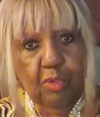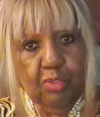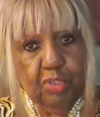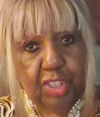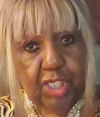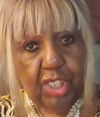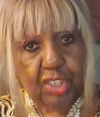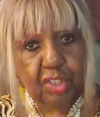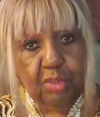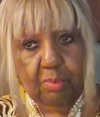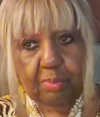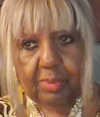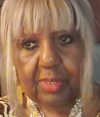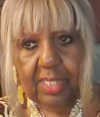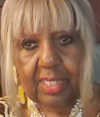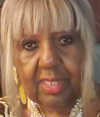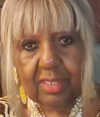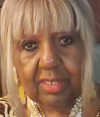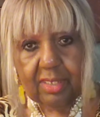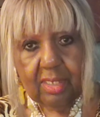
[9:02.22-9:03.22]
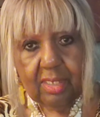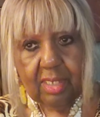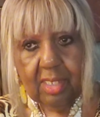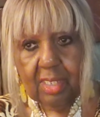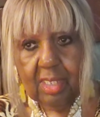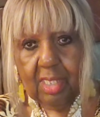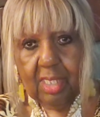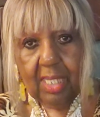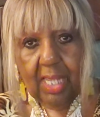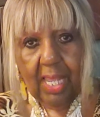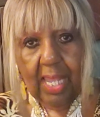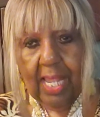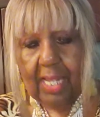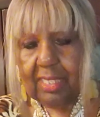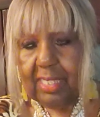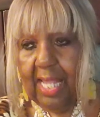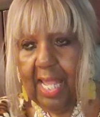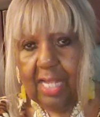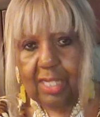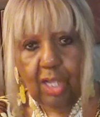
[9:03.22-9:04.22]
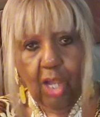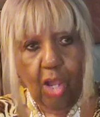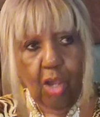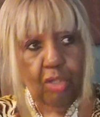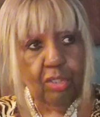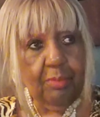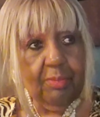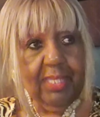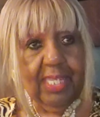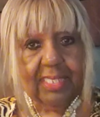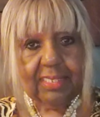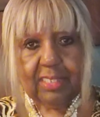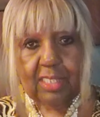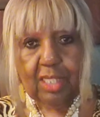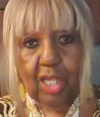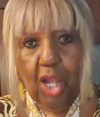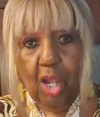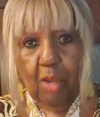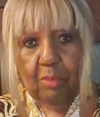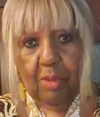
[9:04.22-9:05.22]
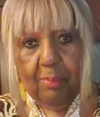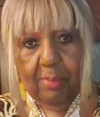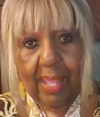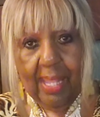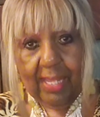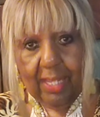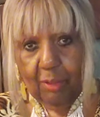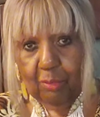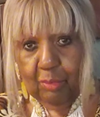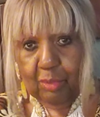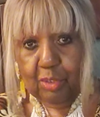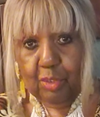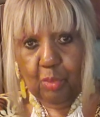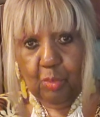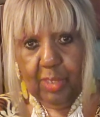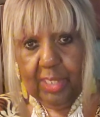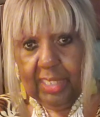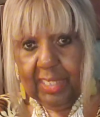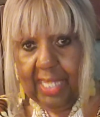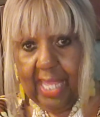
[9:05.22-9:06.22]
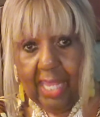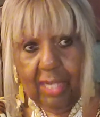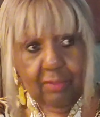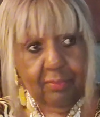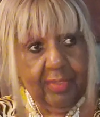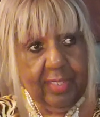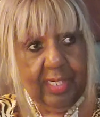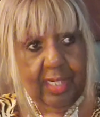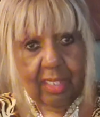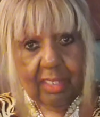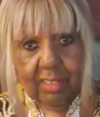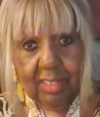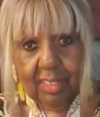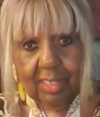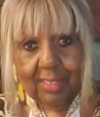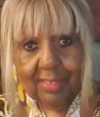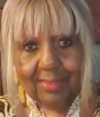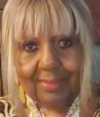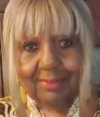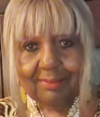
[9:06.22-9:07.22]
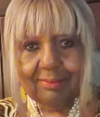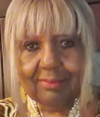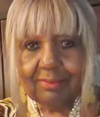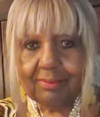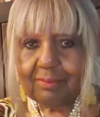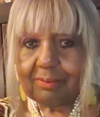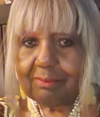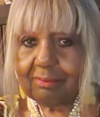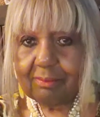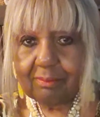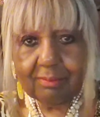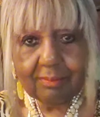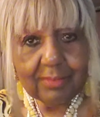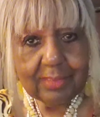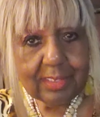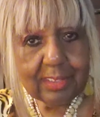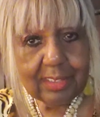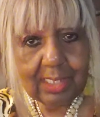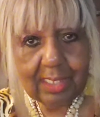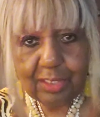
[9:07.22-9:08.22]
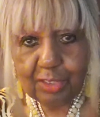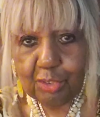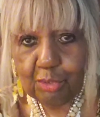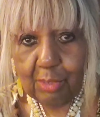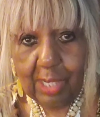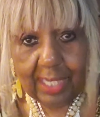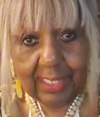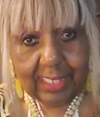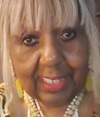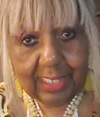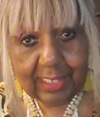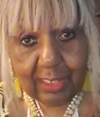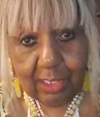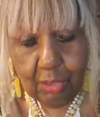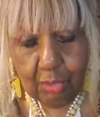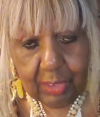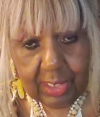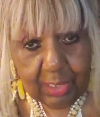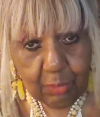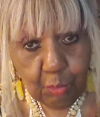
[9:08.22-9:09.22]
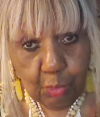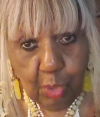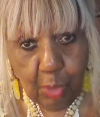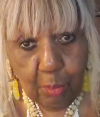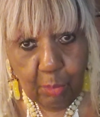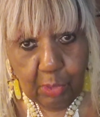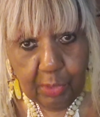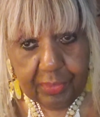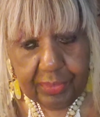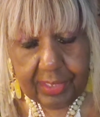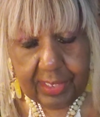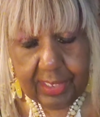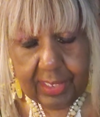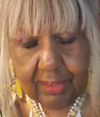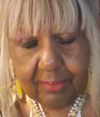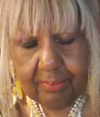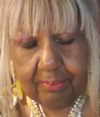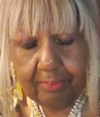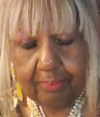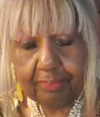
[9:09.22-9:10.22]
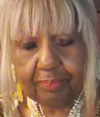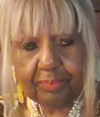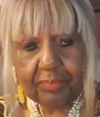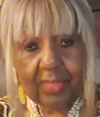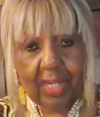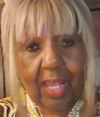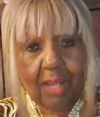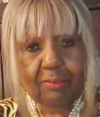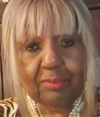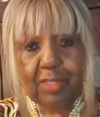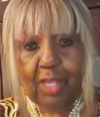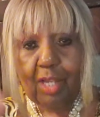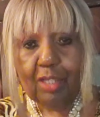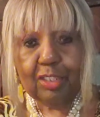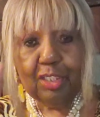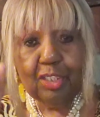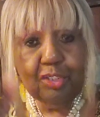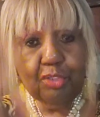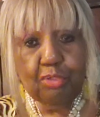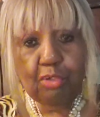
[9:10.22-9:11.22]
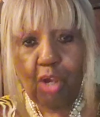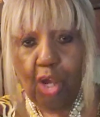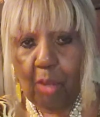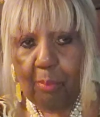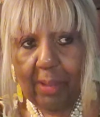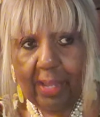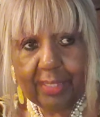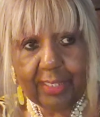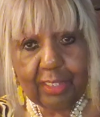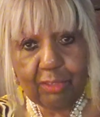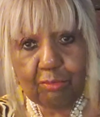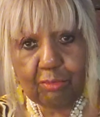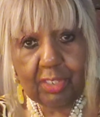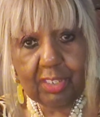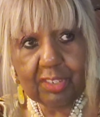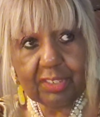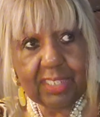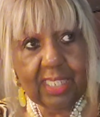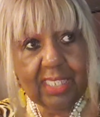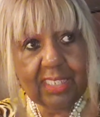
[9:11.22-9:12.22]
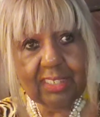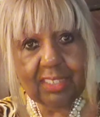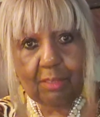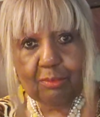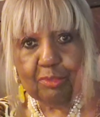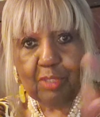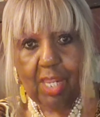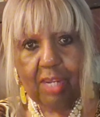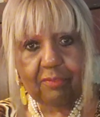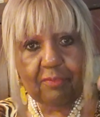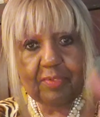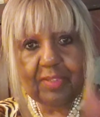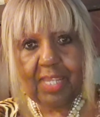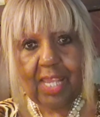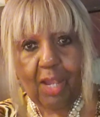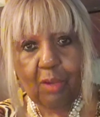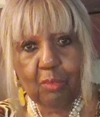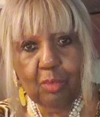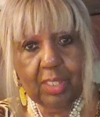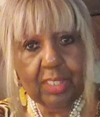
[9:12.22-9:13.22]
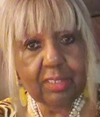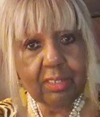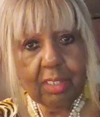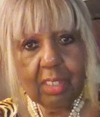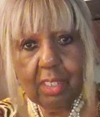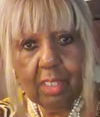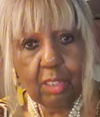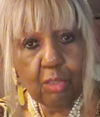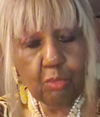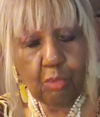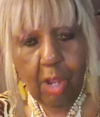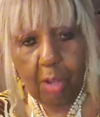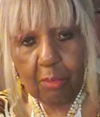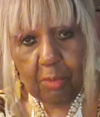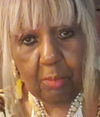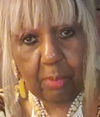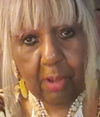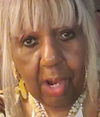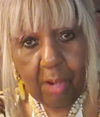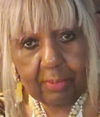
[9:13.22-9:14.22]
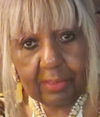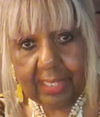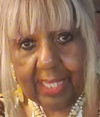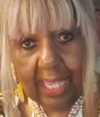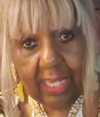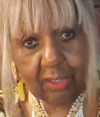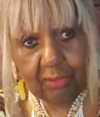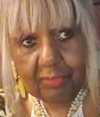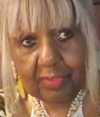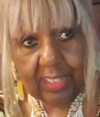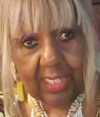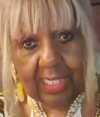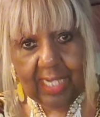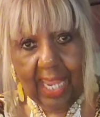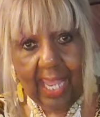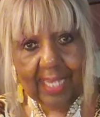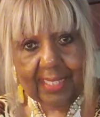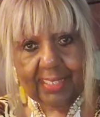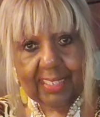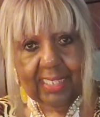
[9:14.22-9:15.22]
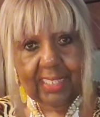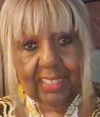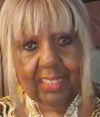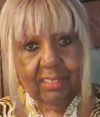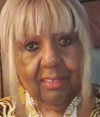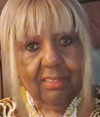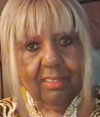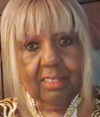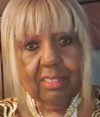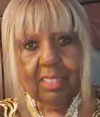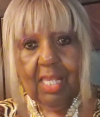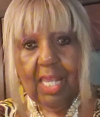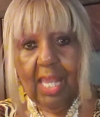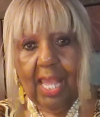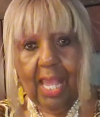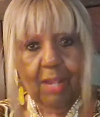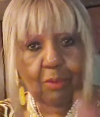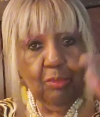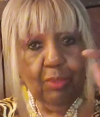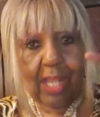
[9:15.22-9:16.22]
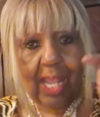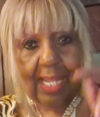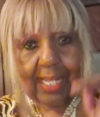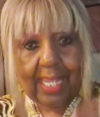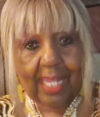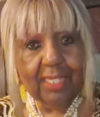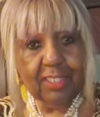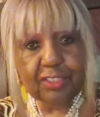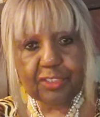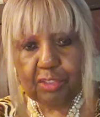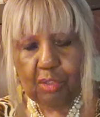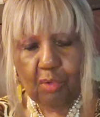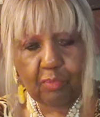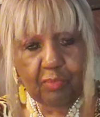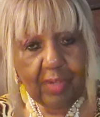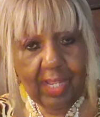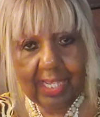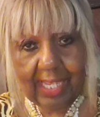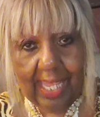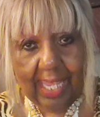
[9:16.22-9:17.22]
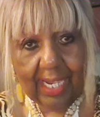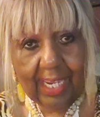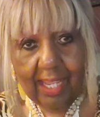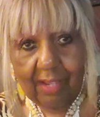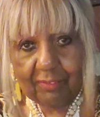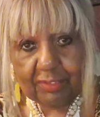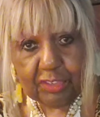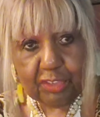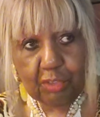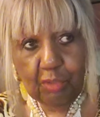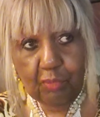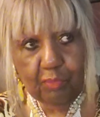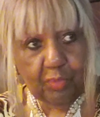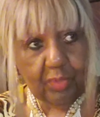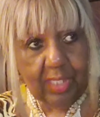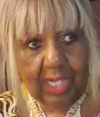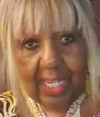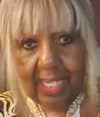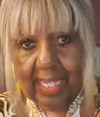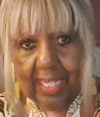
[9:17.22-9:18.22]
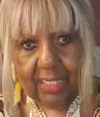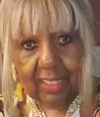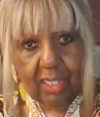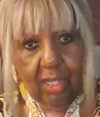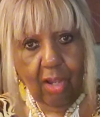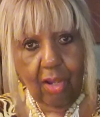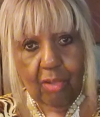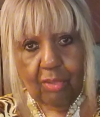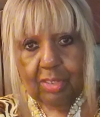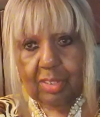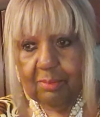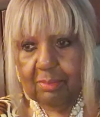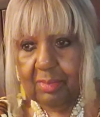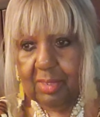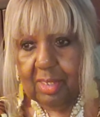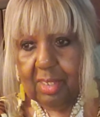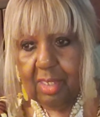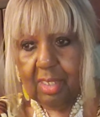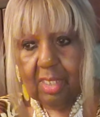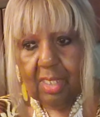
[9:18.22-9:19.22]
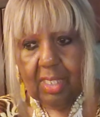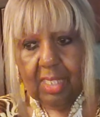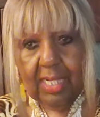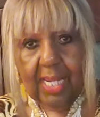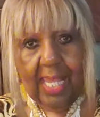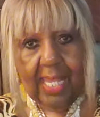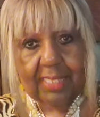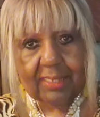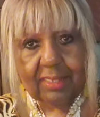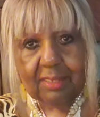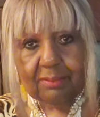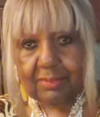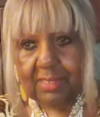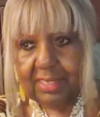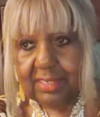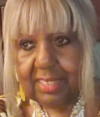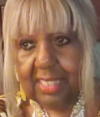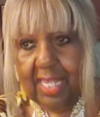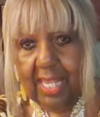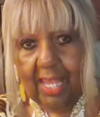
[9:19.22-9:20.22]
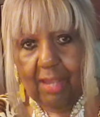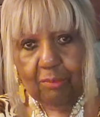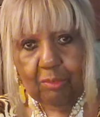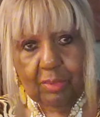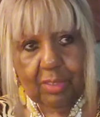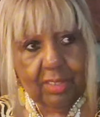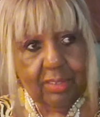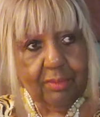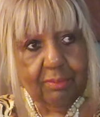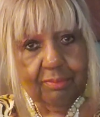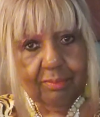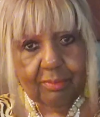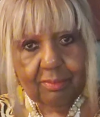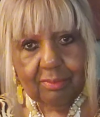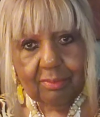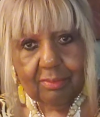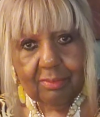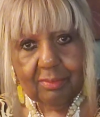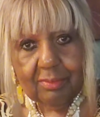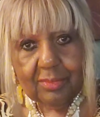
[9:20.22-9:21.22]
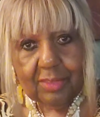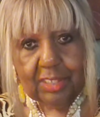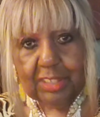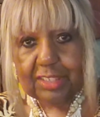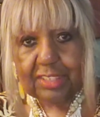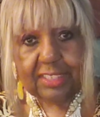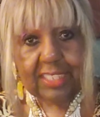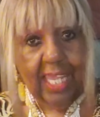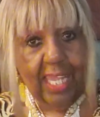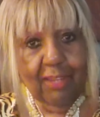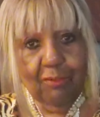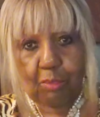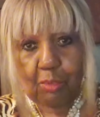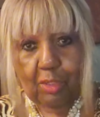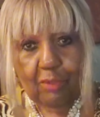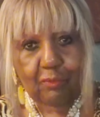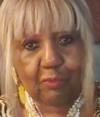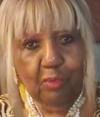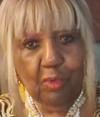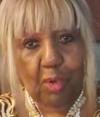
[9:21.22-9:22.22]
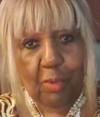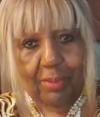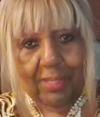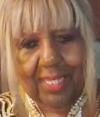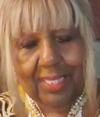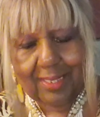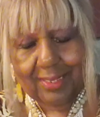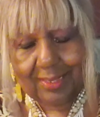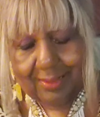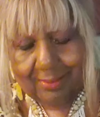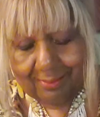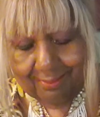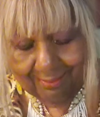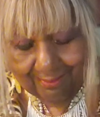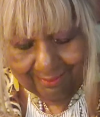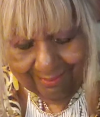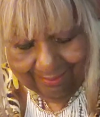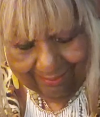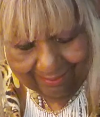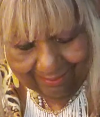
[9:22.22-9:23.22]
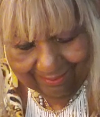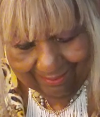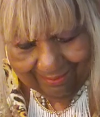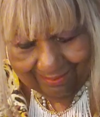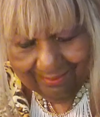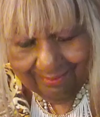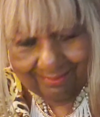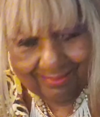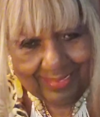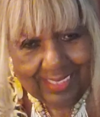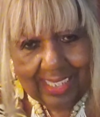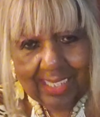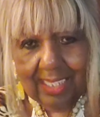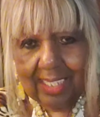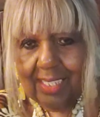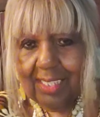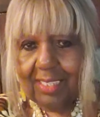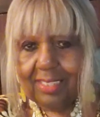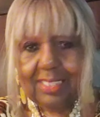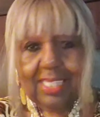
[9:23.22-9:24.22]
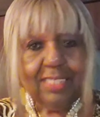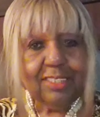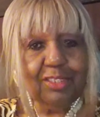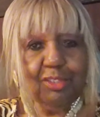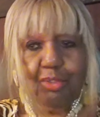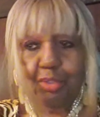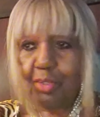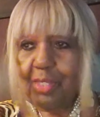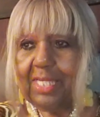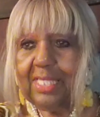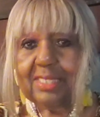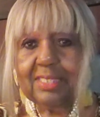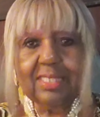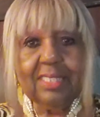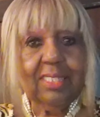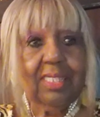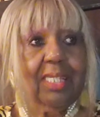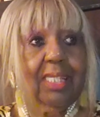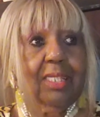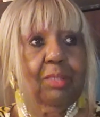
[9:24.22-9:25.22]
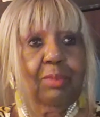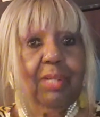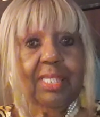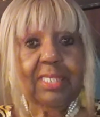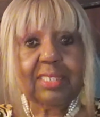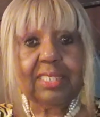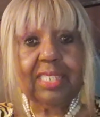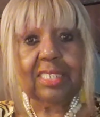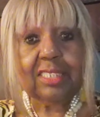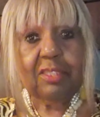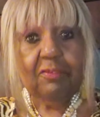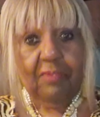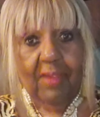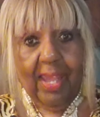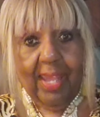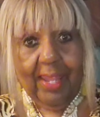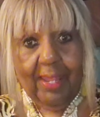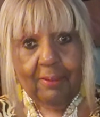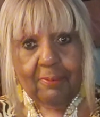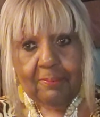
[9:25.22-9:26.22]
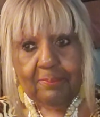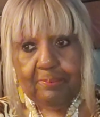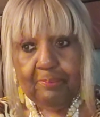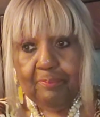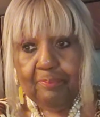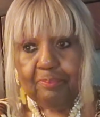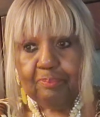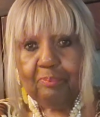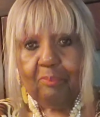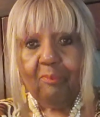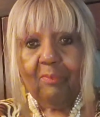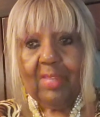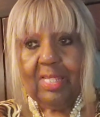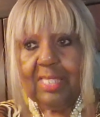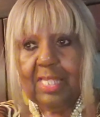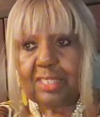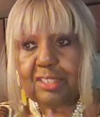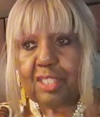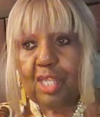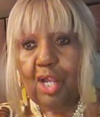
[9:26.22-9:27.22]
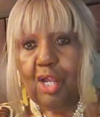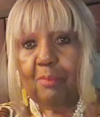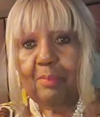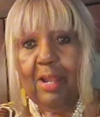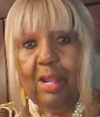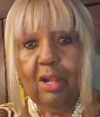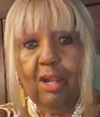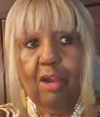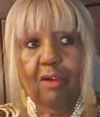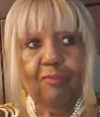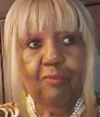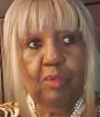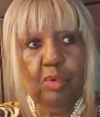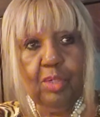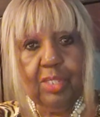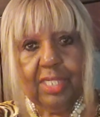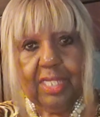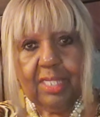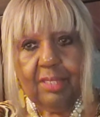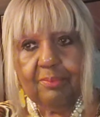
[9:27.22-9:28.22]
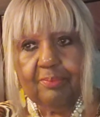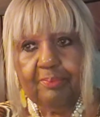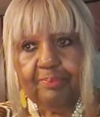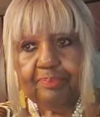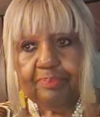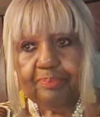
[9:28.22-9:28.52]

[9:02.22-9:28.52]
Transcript: on Cheshire Bridge. I called him. He hasn't called me back. I want to know what he got over there. Do I need to go get one more thing? I'm talking to you all about getting rid of things. I'm trying to figure out what Robert Barber got over there that I need. I got a sofa. I got to have a sofa. And I got to call him and ask him, does he have one? Just save one for me. That's so crazy. Anyway, 65. Let's talk about avoiding.